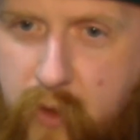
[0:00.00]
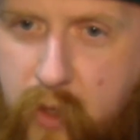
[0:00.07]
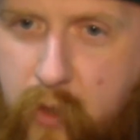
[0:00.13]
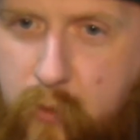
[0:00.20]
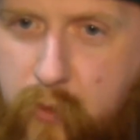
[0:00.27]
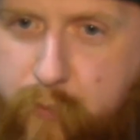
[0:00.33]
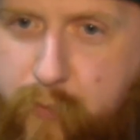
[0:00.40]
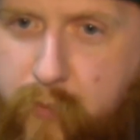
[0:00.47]

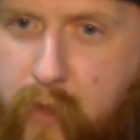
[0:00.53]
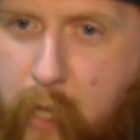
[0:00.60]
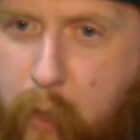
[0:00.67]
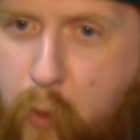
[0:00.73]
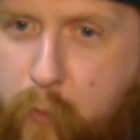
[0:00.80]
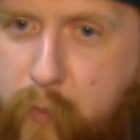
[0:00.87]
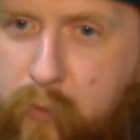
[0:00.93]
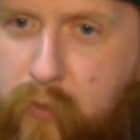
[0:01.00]
I
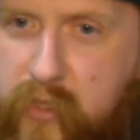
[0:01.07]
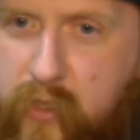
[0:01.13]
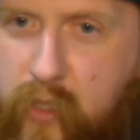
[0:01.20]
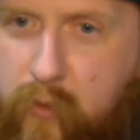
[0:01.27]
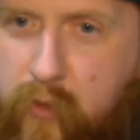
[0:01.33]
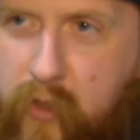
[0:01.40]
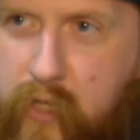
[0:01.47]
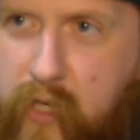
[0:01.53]
won't be
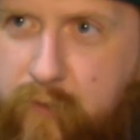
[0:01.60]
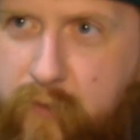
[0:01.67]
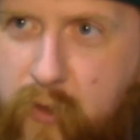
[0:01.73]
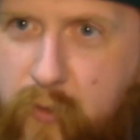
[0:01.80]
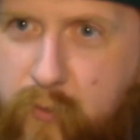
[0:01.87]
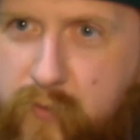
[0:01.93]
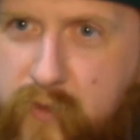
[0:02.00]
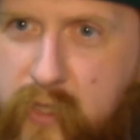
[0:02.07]
starting
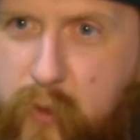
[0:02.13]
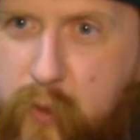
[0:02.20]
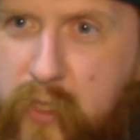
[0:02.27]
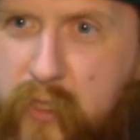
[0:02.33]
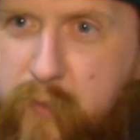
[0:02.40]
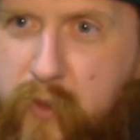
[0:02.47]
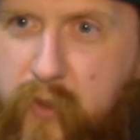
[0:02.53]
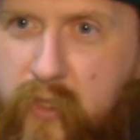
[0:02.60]
from zero
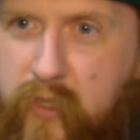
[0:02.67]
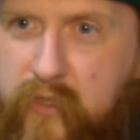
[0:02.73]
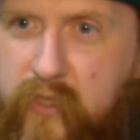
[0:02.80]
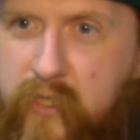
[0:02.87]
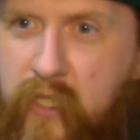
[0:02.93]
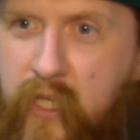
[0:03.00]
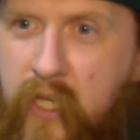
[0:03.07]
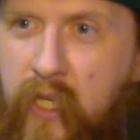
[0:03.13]
experience.